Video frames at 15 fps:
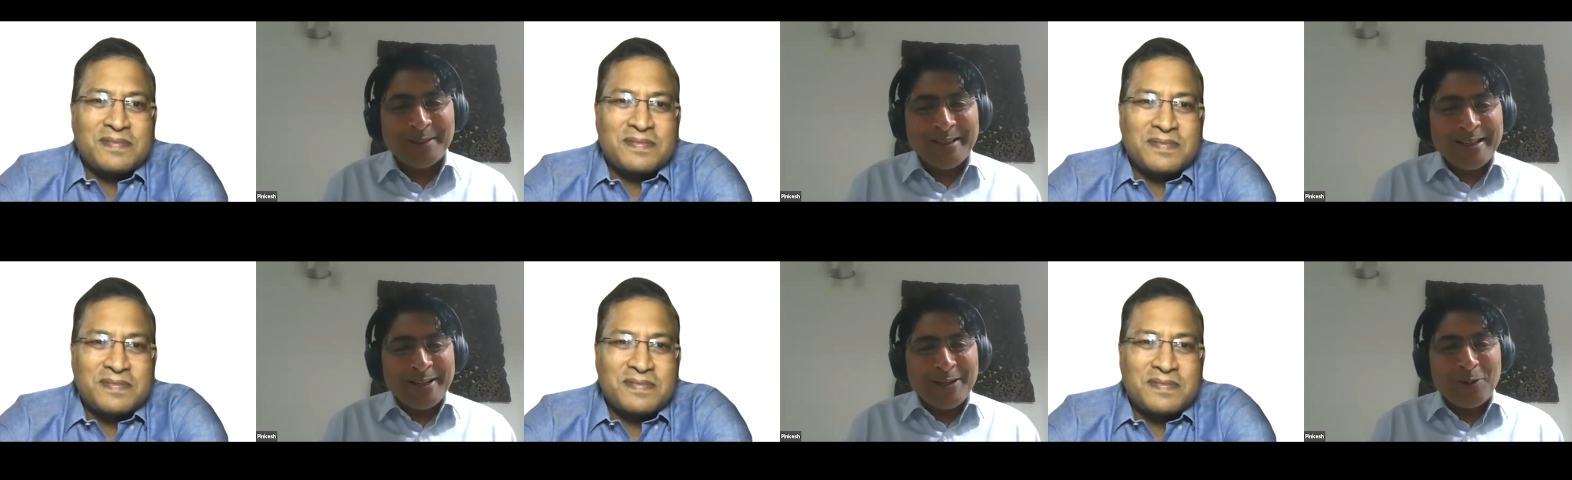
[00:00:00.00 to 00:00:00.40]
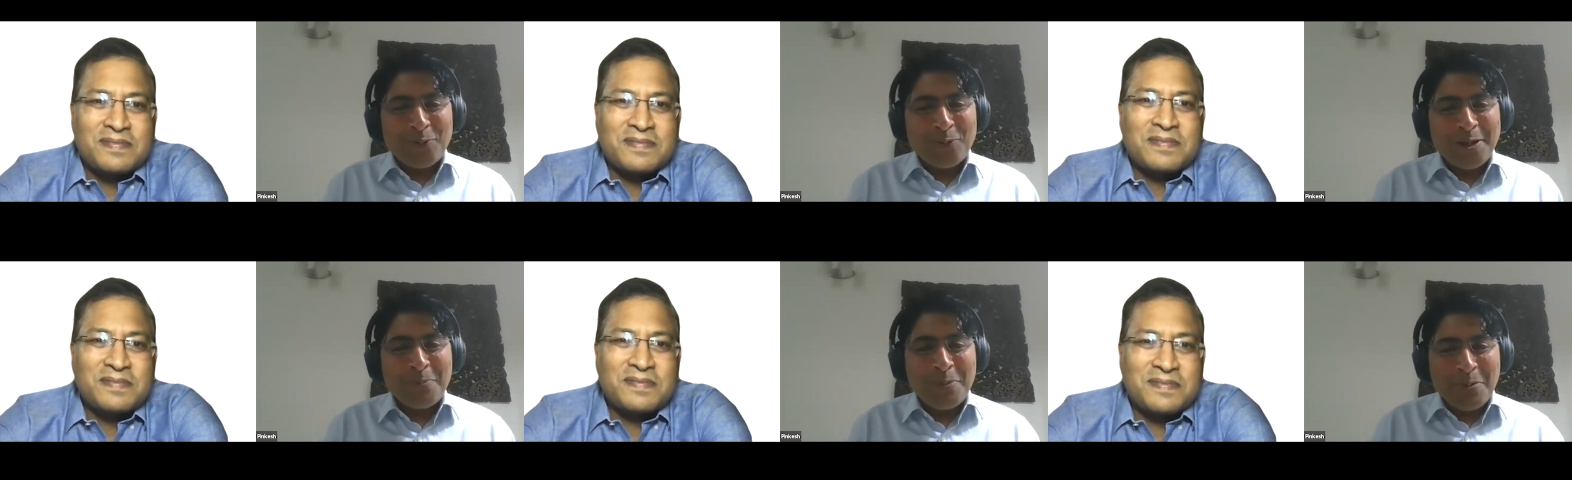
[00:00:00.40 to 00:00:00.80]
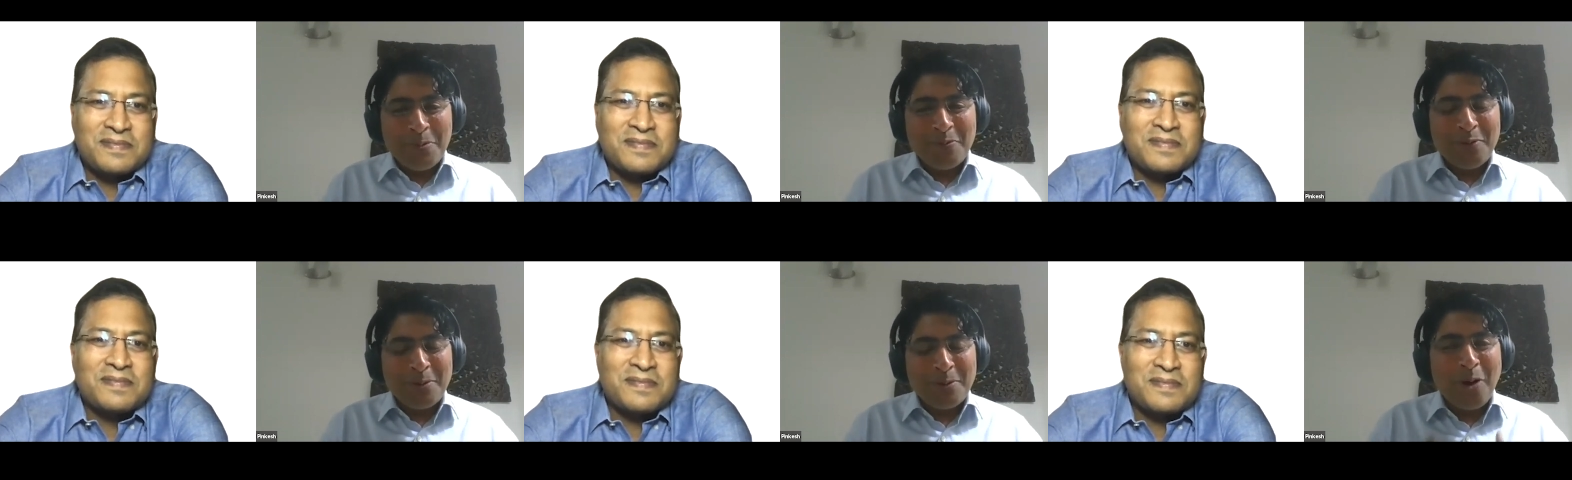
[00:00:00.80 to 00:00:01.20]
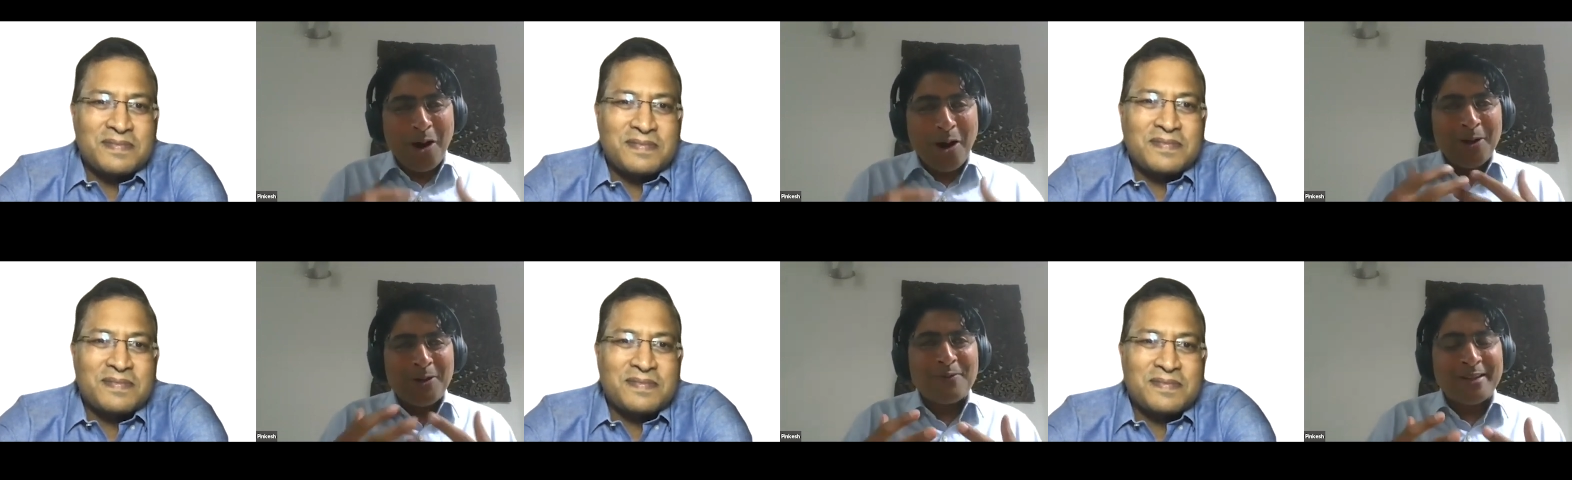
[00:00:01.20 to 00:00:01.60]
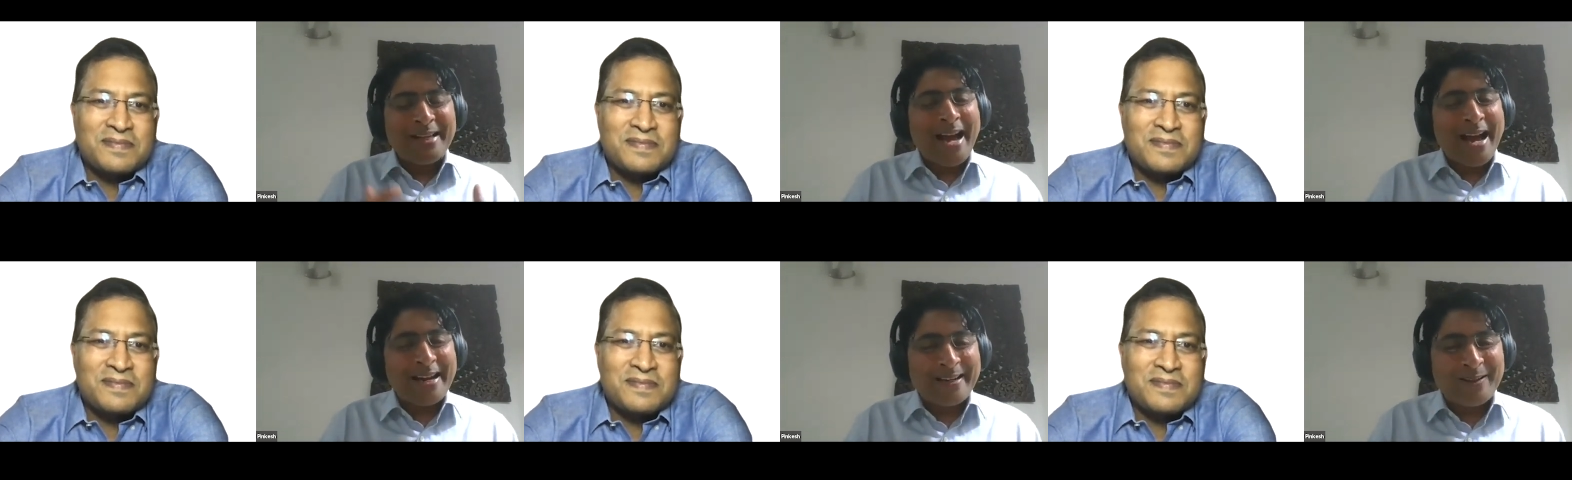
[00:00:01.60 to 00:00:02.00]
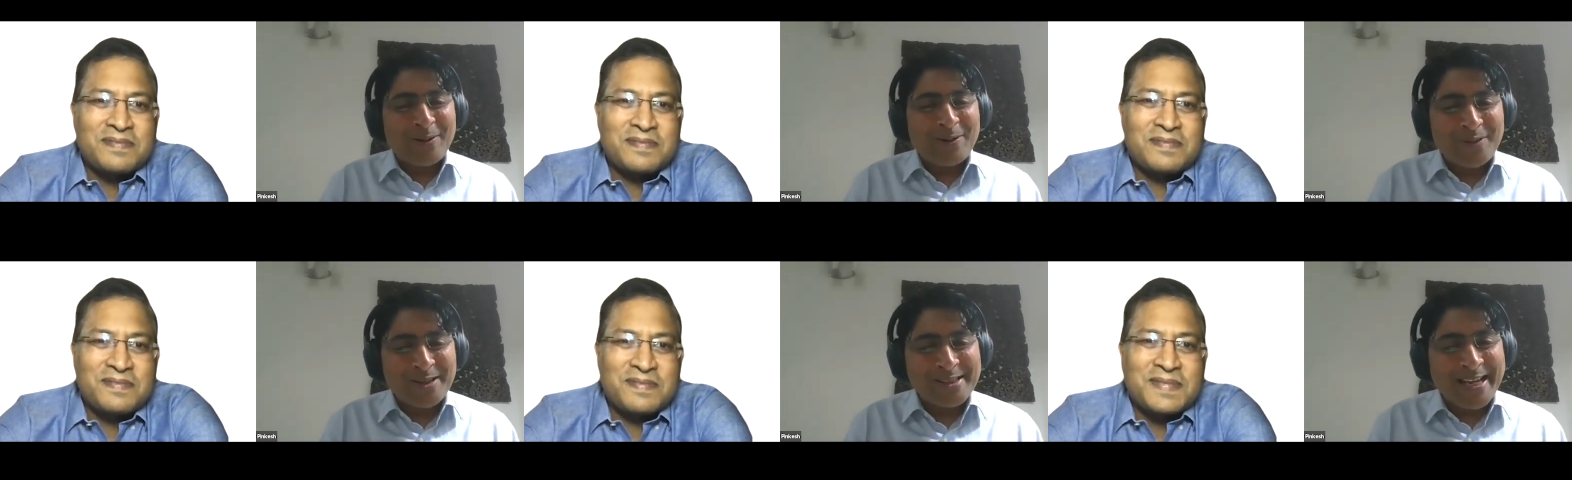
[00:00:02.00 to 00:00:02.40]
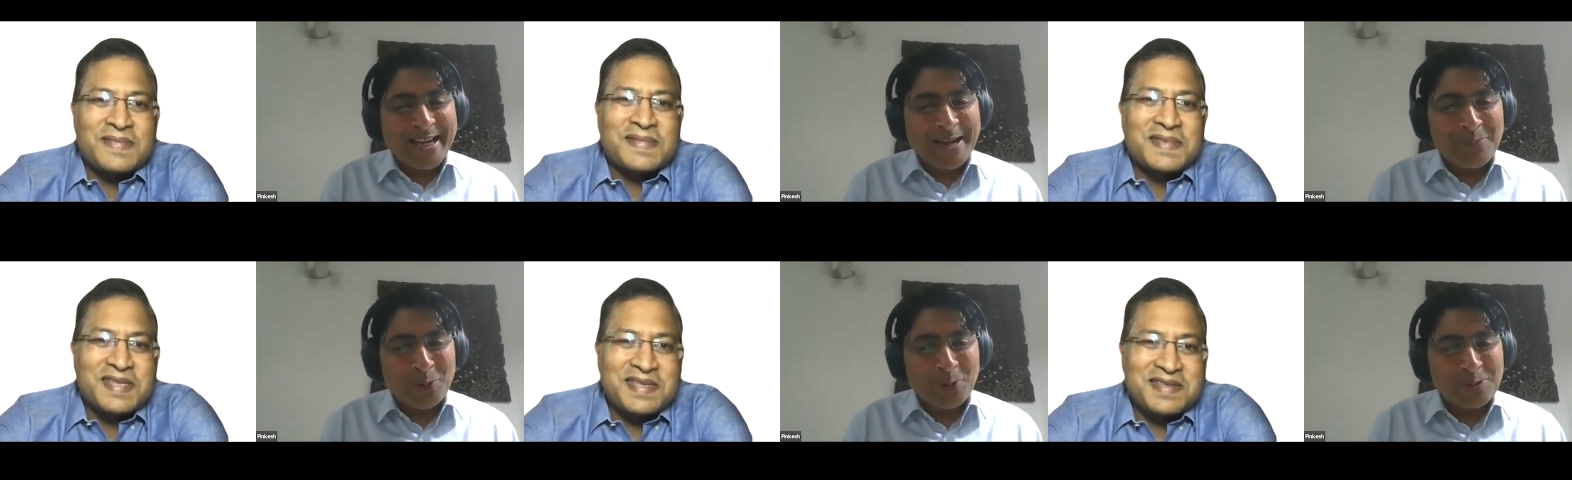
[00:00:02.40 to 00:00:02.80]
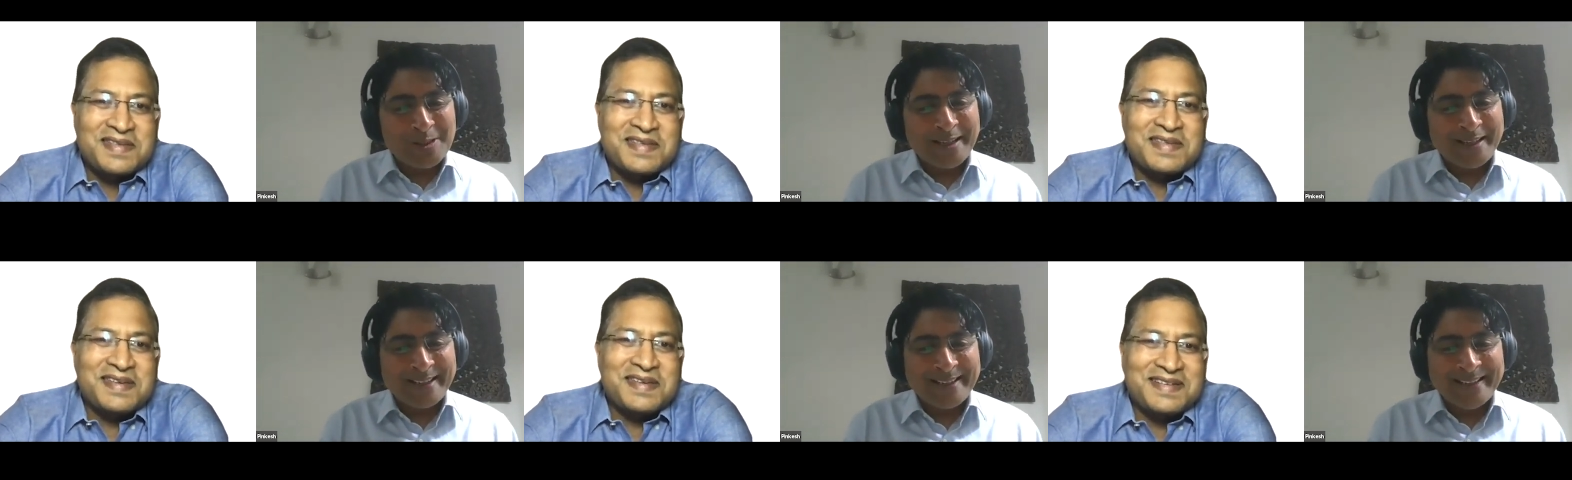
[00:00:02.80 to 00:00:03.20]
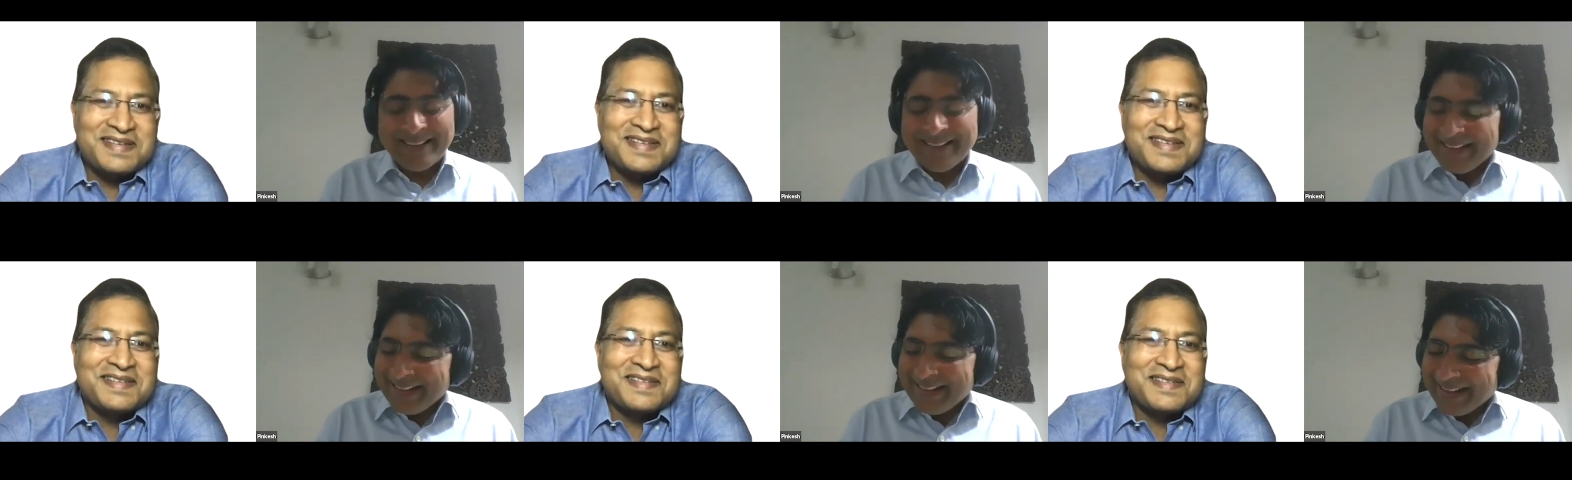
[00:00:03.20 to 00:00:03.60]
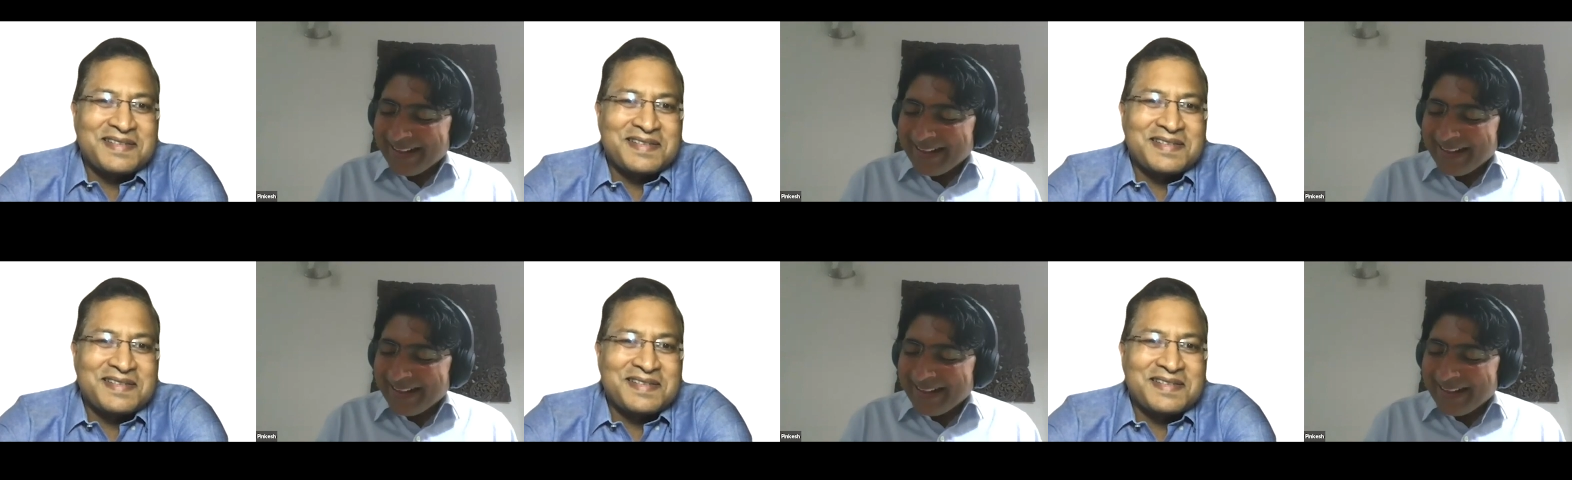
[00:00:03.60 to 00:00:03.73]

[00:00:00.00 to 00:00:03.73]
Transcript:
Speaker 1: We're kind of, you know, we are we are part of the character of this game, looks like.